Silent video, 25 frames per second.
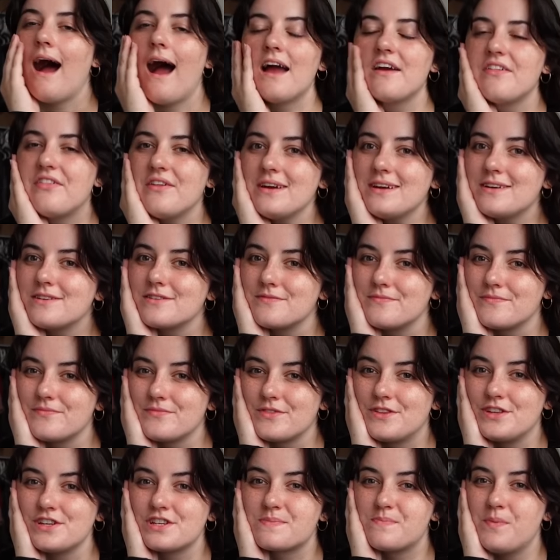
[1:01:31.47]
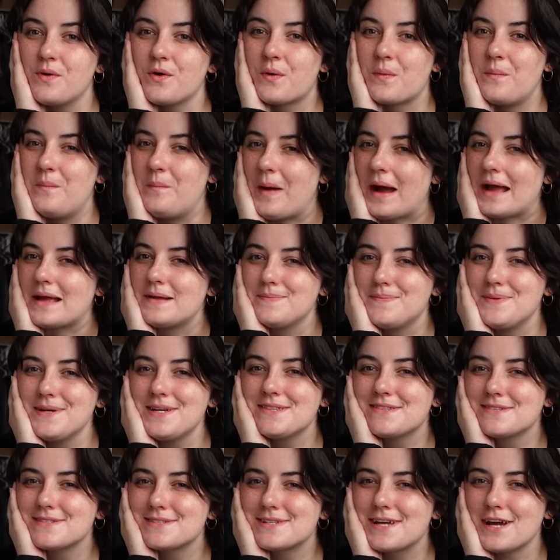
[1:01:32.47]
I think this book might be
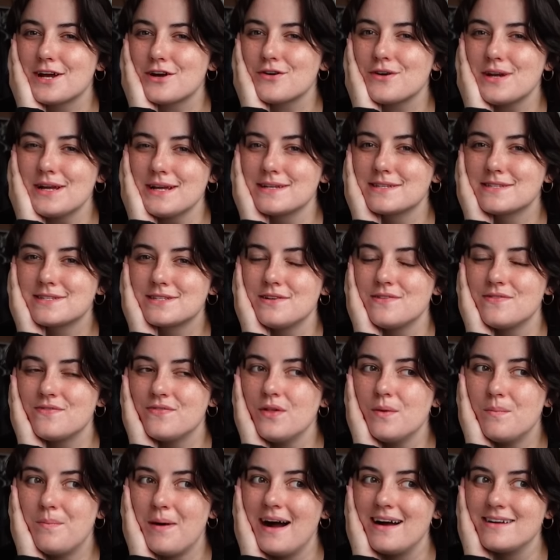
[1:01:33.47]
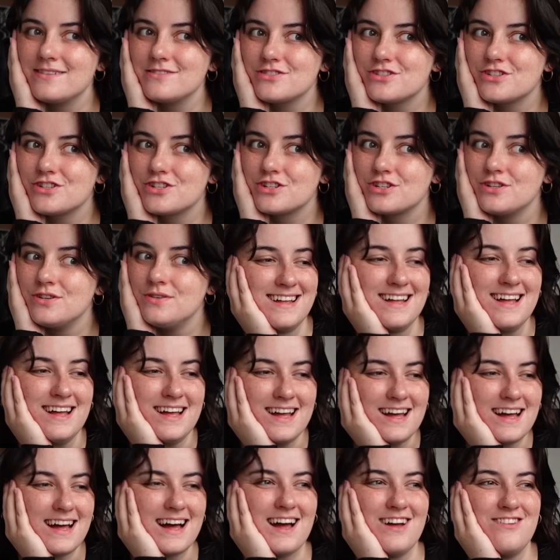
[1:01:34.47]
the scariest of the bunch.
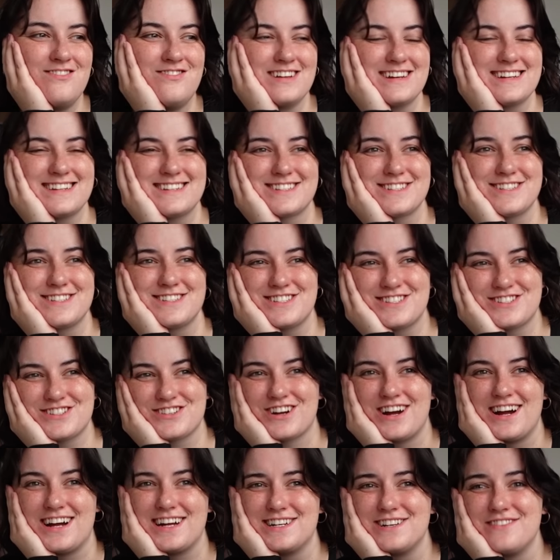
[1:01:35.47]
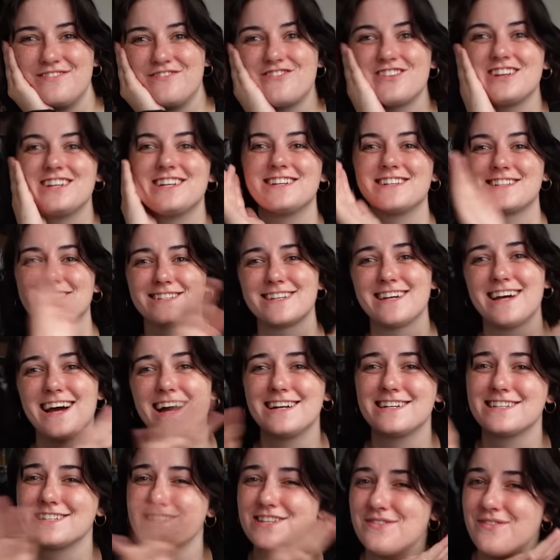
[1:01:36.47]
I'm like just trying to finish it.
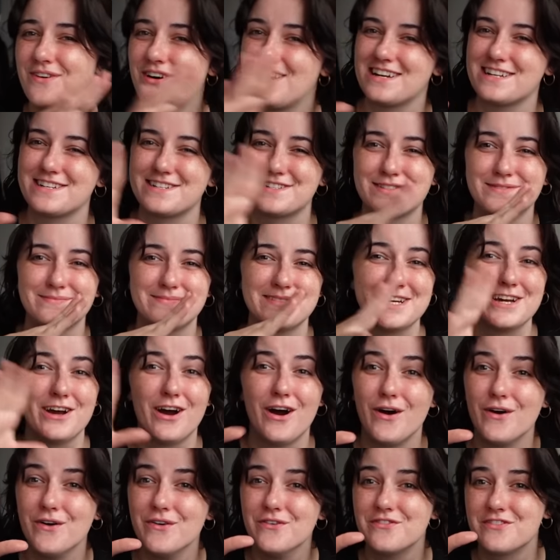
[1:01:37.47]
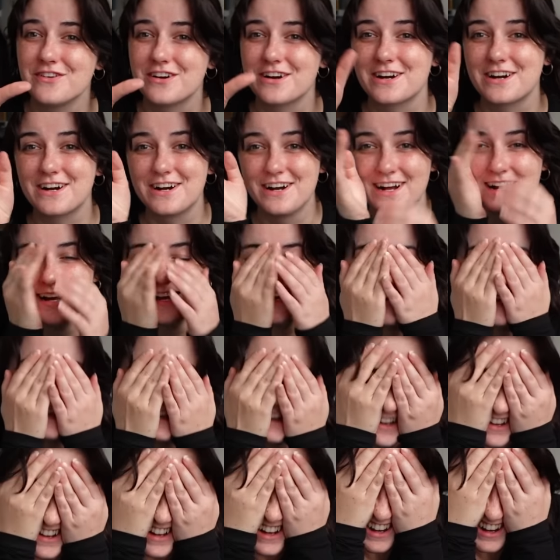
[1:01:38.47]
I just want it to be over.
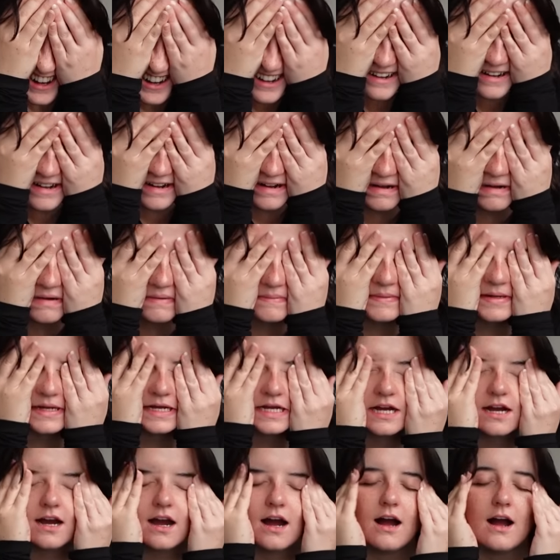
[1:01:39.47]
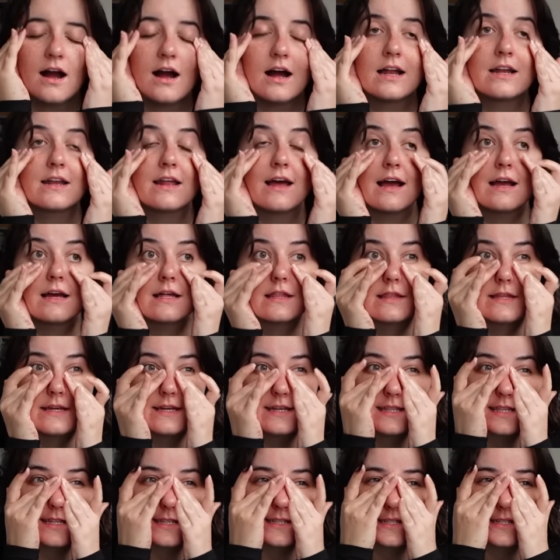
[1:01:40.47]
Oh my god, I
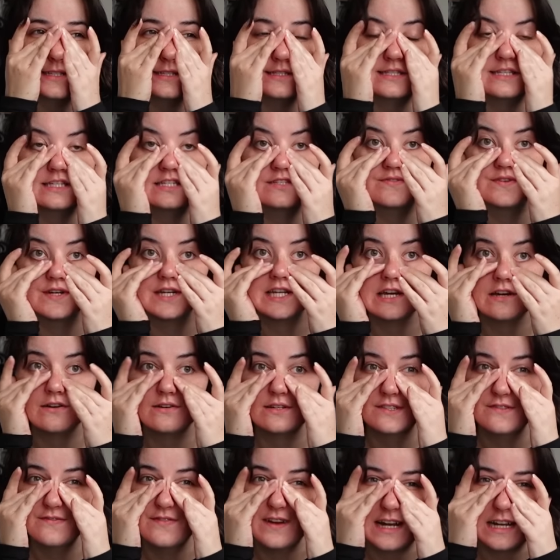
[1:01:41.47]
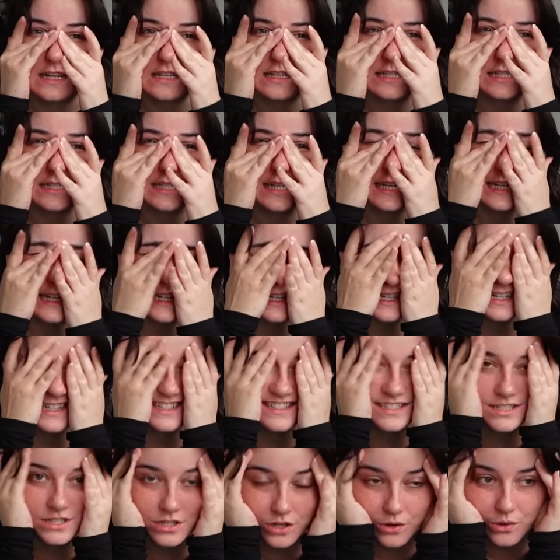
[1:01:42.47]
think this this video is finally taking
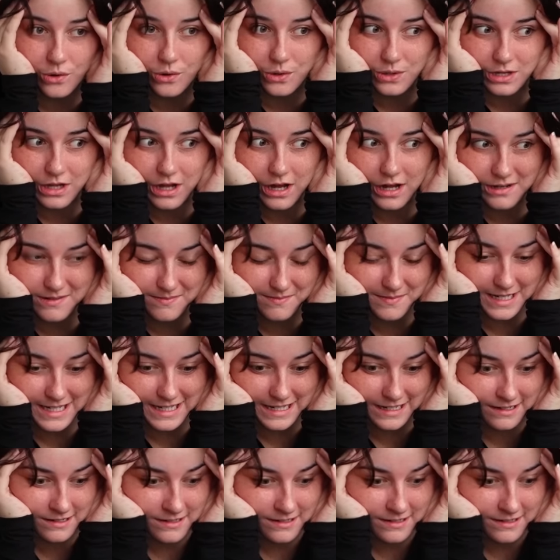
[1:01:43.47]
its toll on me.